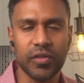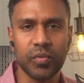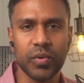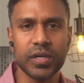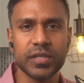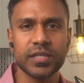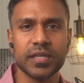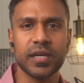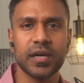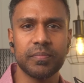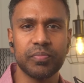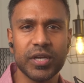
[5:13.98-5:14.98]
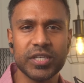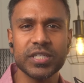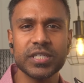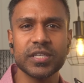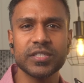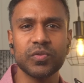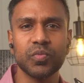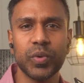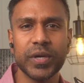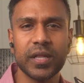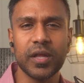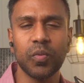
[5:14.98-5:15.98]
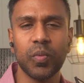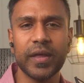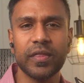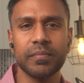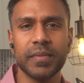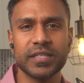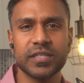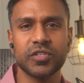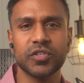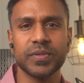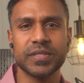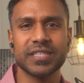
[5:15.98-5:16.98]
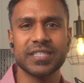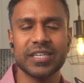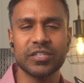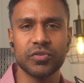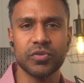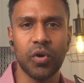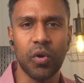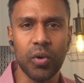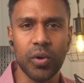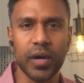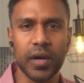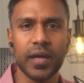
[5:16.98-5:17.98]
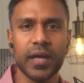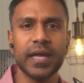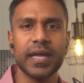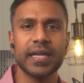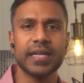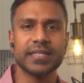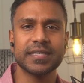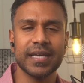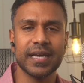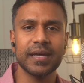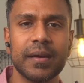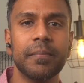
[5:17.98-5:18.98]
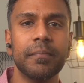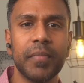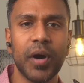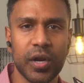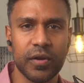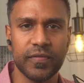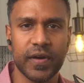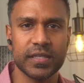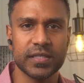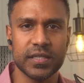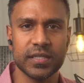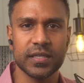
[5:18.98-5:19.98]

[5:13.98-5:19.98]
words, compression doesn't whittle away the message to its essential core, it instead modifies it.